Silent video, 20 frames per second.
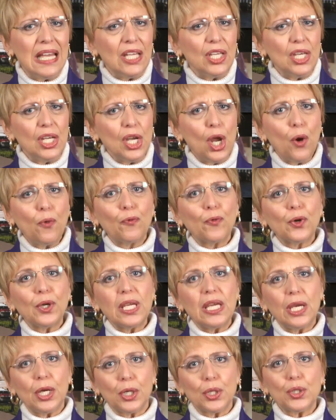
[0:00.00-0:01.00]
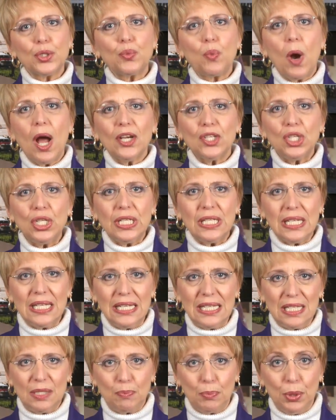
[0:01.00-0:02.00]
You know, for years, Washington
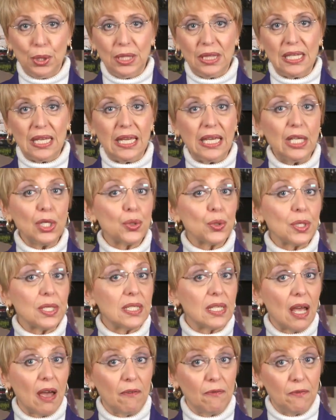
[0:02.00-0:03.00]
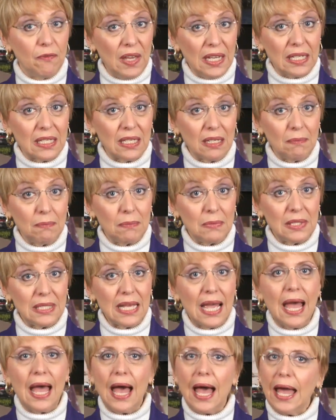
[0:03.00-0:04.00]
has put the interest of victims
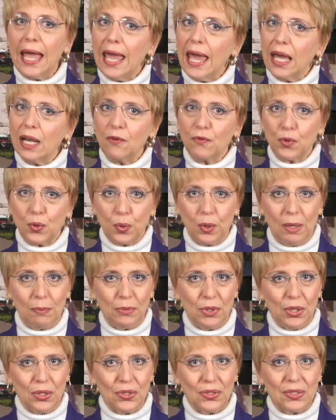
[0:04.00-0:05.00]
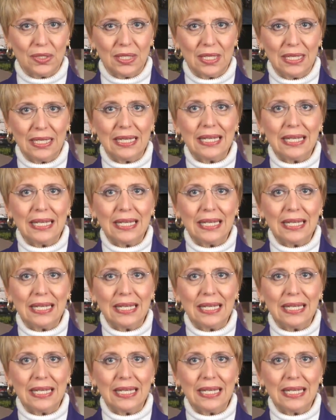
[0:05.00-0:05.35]
ahead of criminals.